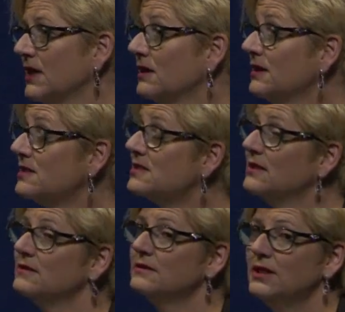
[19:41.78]

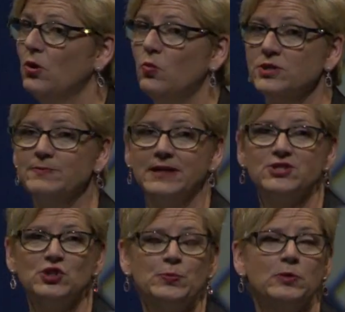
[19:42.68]
Listen was my
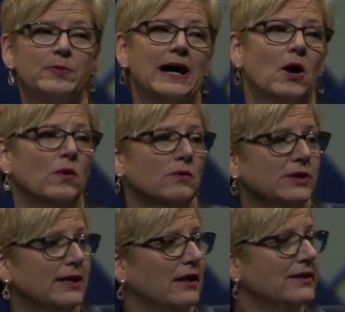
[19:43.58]
superpower
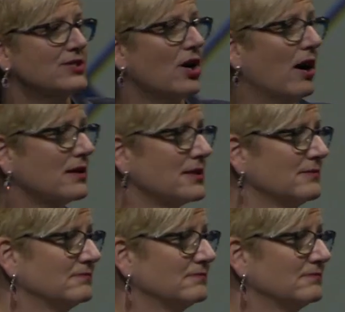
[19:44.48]
when Nellie talked.